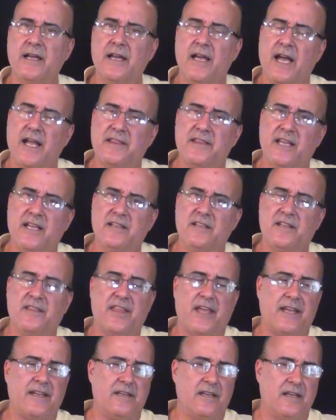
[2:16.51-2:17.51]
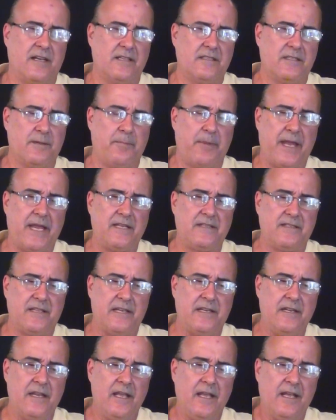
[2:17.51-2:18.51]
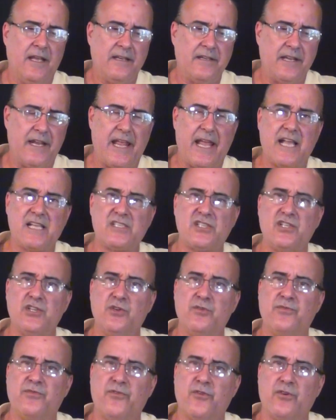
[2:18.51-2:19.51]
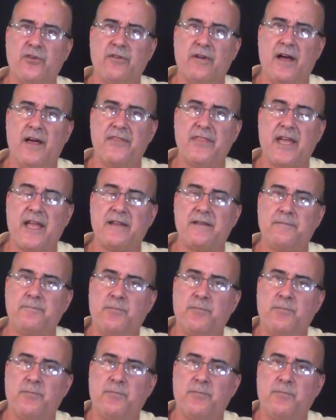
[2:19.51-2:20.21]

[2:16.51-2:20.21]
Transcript: at the end of that debate, did ask you for that